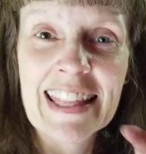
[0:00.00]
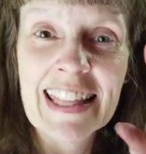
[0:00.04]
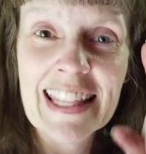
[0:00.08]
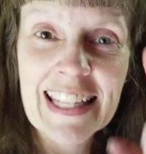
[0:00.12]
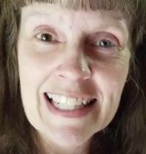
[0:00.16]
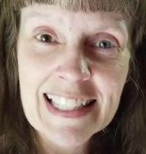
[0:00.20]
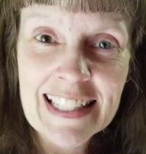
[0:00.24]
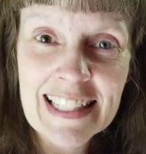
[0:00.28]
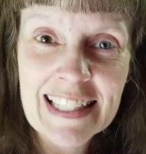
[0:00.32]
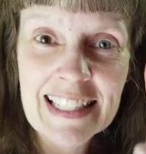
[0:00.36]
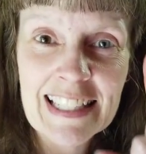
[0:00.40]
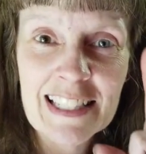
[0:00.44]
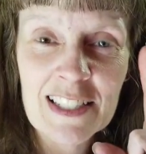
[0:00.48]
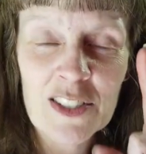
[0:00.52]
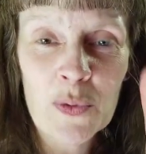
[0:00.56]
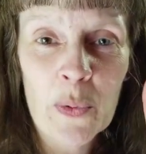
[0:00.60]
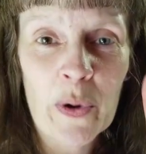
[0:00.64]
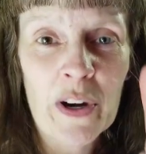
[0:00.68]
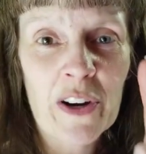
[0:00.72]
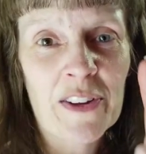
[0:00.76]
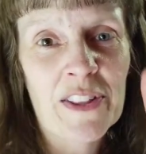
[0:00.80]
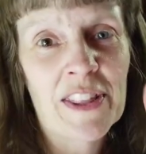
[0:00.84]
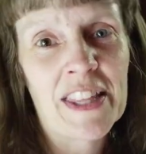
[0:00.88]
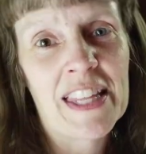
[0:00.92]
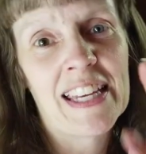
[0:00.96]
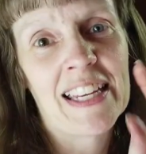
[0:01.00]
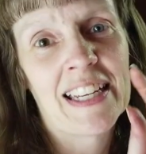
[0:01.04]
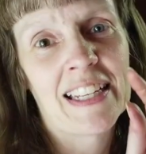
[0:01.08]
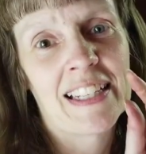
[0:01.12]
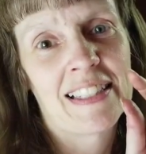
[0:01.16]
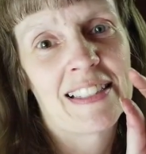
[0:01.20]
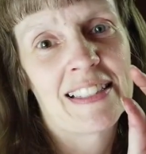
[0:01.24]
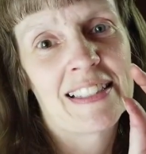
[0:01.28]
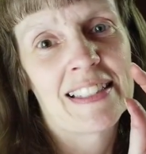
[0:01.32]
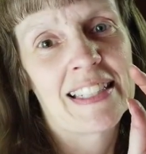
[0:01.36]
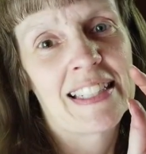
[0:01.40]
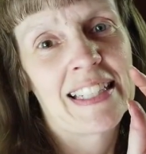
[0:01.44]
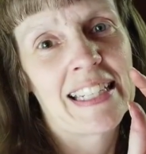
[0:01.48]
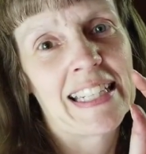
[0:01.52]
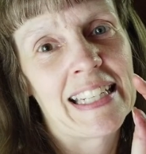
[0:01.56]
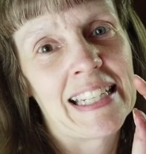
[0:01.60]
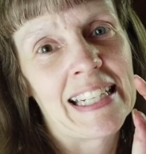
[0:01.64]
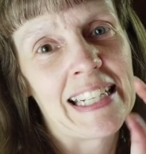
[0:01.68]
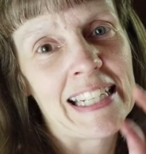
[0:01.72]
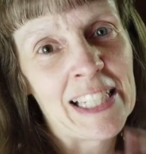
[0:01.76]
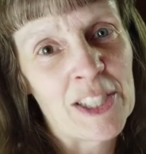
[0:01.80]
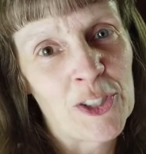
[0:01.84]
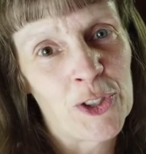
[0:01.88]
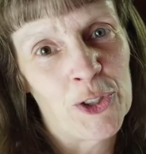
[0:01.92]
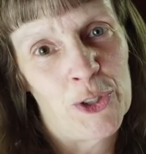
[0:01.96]
this is where things
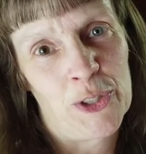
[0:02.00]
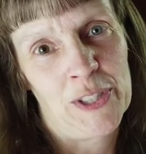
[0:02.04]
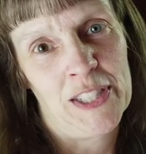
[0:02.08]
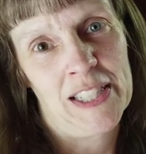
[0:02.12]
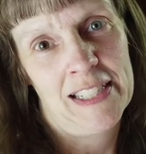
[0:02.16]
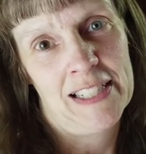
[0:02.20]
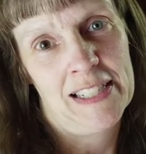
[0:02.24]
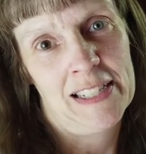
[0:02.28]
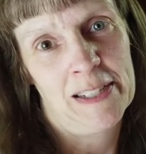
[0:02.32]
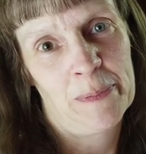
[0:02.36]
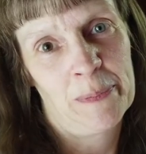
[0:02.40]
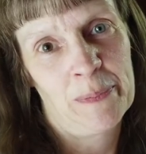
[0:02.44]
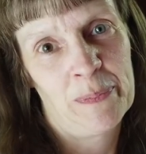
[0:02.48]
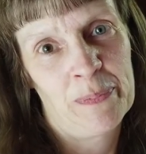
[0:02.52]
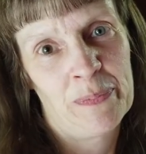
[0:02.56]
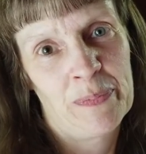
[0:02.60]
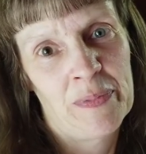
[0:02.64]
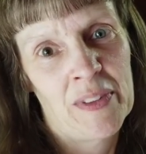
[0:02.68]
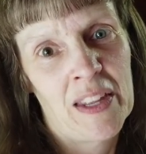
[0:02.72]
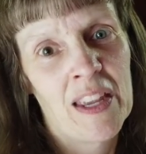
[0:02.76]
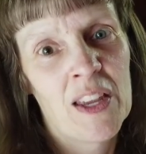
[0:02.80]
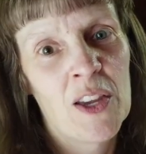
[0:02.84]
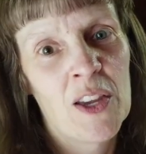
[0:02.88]
get interesting.